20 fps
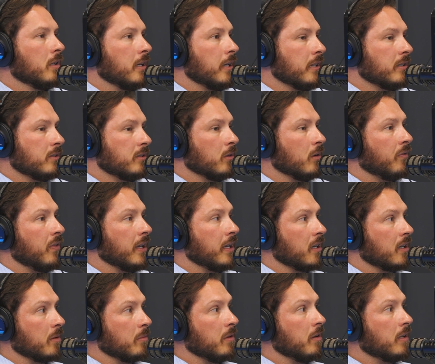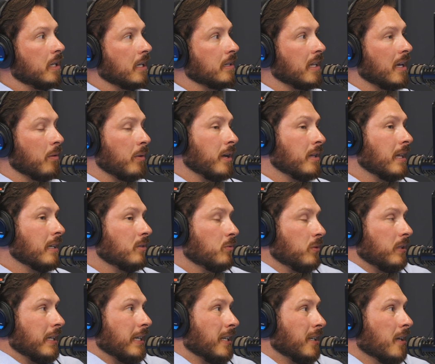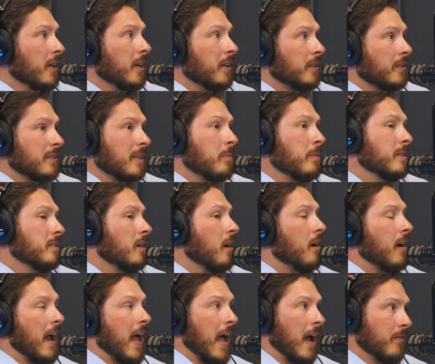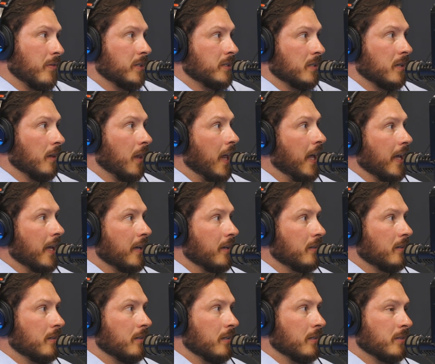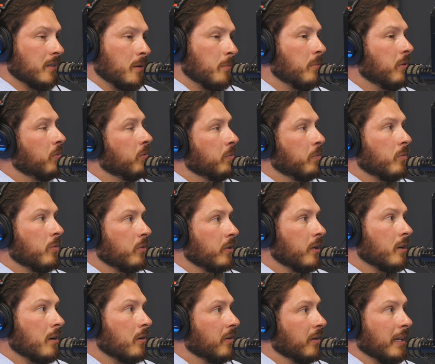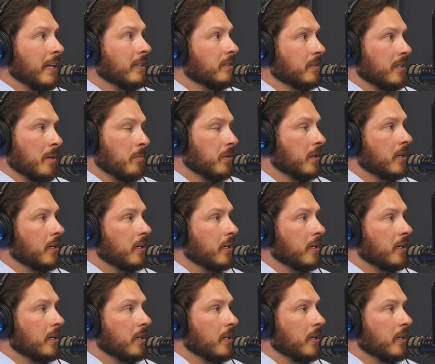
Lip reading: And so if they can communicate that way, that's really good, because that means our average client is they're going to relate to them.